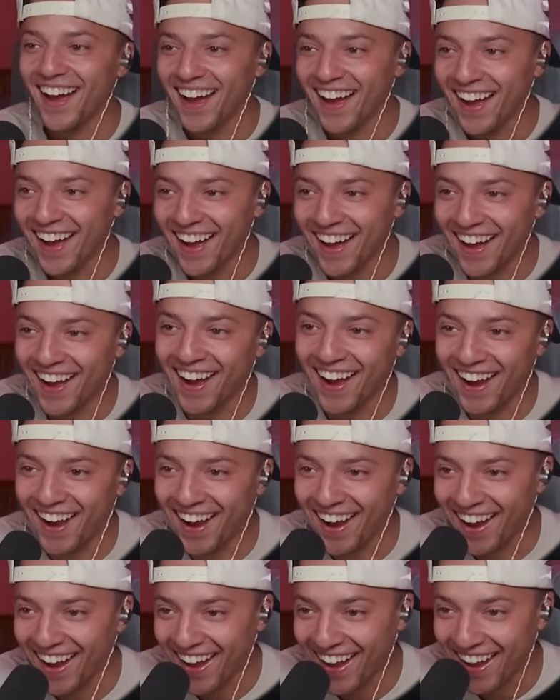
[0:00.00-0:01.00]

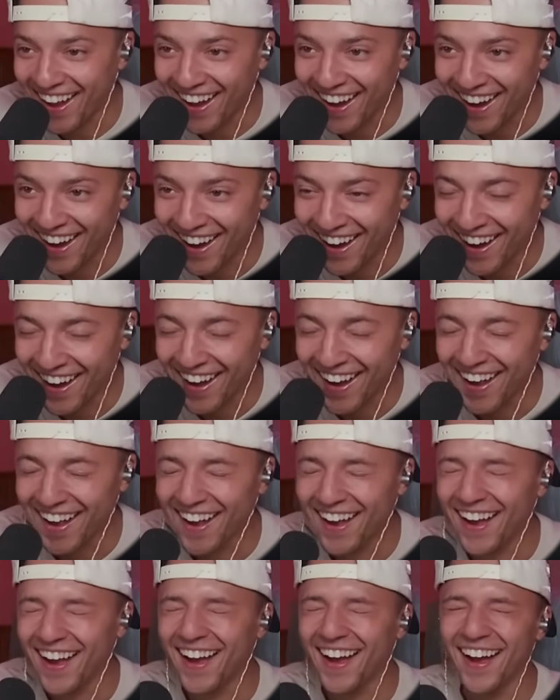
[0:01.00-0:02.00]

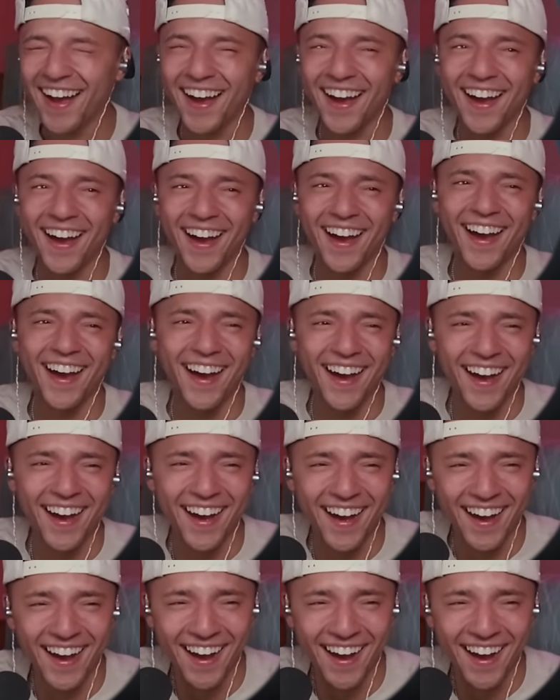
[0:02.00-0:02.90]
(silent)